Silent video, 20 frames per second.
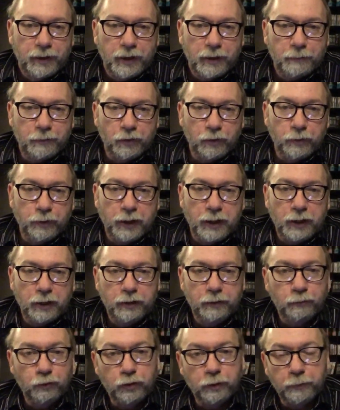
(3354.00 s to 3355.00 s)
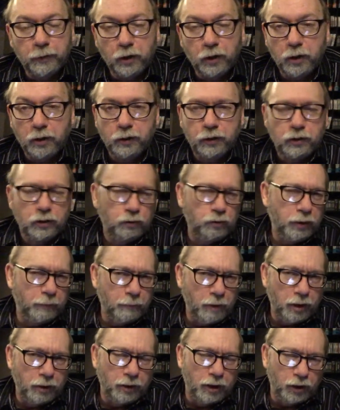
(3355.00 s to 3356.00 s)
How about Irwin Allen? Quinn, oh,
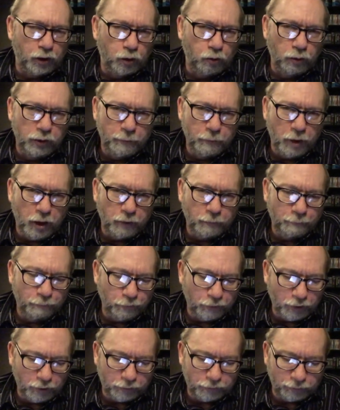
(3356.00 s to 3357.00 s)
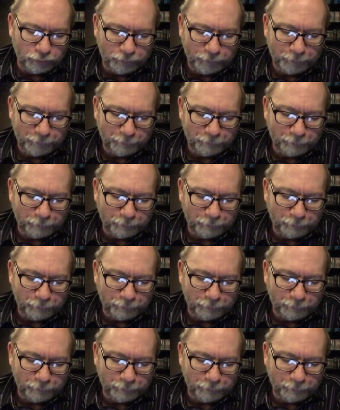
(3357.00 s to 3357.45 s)
Quinn, Mar uh, Quinn Martin production.